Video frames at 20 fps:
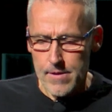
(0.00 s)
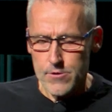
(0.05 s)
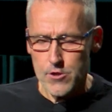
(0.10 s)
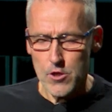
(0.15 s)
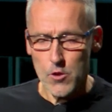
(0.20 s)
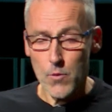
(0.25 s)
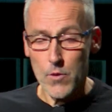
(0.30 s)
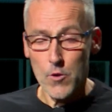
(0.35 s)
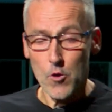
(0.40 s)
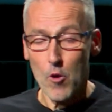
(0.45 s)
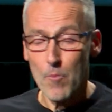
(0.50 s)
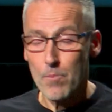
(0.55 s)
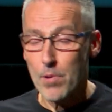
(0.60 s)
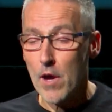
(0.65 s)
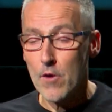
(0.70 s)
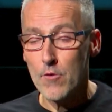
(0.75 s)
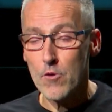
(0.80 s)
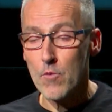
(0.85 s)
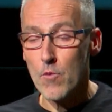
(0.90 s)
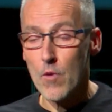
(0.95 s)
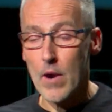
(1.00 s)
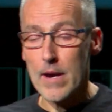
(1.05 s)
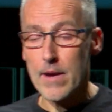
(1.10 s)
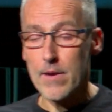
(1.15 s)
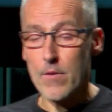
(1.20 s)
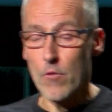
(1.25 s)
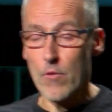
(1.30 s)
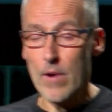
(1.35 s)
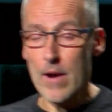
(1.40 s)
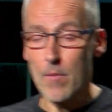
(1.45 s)
So that we're not blown
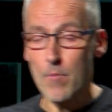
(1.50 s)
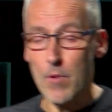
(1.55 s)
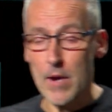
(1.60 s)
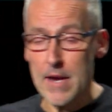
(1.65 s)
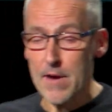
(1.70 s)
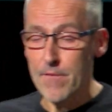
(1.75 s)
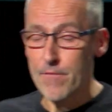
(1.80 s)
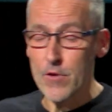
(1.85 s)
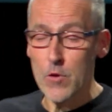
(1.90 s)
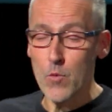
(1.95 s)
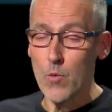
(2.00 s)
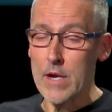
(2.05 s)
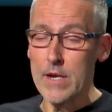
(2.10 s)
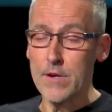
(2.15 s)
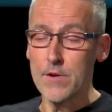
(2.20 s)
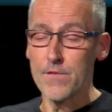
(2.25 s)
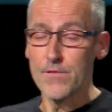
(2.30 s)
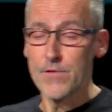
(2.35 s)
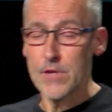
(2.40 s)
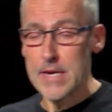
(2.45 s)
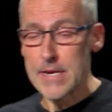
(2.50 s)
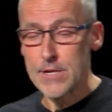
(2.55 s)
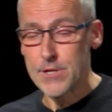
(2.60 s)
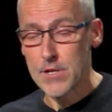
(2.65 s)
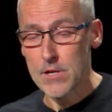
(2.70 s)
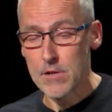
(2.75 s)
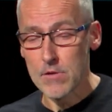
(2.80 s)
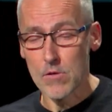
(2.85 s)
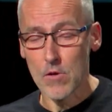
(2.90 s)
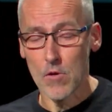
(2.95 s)
around by every wind of
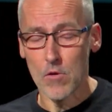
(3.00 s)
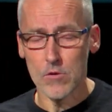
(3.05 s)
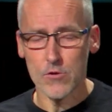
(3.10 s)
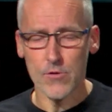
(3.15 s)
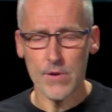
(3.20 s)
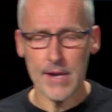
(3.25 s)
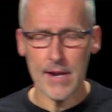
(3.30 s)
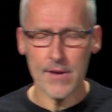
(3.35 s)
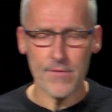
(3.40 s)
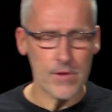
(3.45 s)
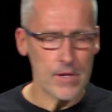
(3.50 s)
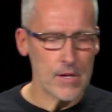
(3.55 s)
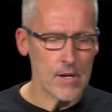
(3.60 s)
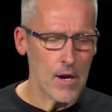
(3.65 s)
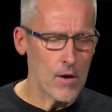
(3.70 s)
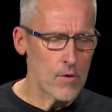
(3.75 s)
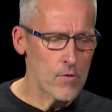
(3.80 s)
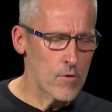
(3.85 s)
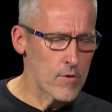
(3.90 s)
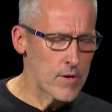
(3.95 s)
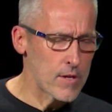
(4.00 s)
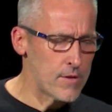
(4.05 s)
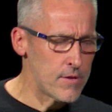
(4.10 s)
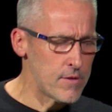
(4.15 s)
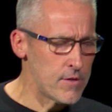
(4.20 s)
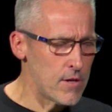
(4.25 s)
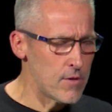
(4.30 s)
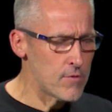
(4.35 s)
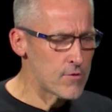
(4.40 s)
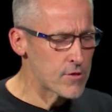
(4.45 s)
teaching and doctrine and everything going on in the
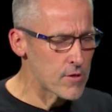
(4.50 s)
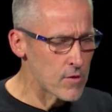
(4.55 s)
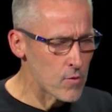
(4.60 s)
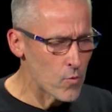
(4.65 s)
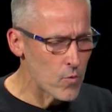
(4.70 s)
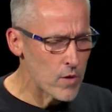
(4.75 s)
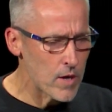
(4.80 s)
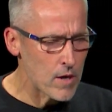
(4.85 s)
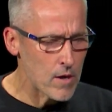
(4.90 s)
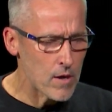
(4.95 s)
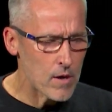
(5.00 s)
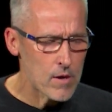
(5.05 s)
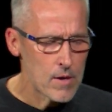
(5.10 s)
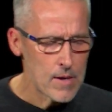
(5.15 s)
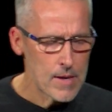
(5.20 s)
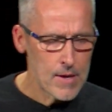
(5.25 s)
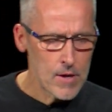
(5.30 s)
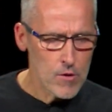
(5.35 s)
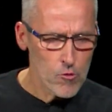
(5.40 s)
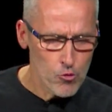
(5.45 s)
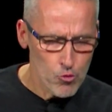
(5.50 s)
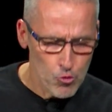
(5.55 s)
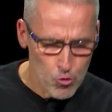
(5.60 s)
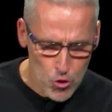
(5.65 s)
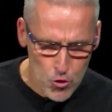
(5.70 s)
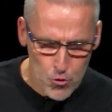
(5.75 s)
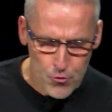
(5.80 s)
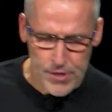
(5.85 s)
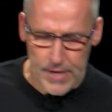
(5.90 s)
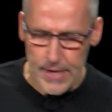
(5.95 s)
news, so that we are
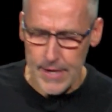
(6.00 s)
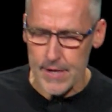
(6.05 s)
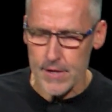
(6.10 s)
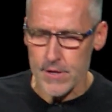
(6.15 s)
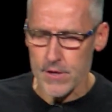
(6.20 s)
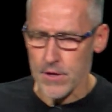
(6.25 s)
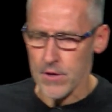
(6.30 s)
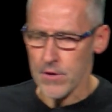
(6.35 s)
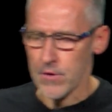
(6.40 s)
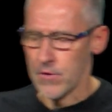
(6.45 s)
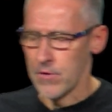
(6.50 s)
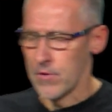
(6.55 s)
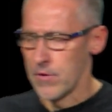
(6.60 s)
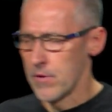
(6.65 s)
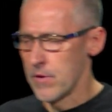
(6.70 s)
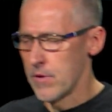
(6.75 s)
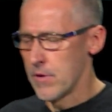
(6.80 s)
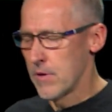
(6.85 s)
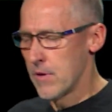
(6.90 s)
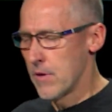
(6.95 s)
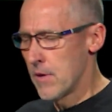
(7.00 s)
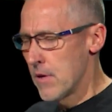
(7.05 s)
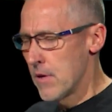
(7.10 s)
rooted in you. Yes.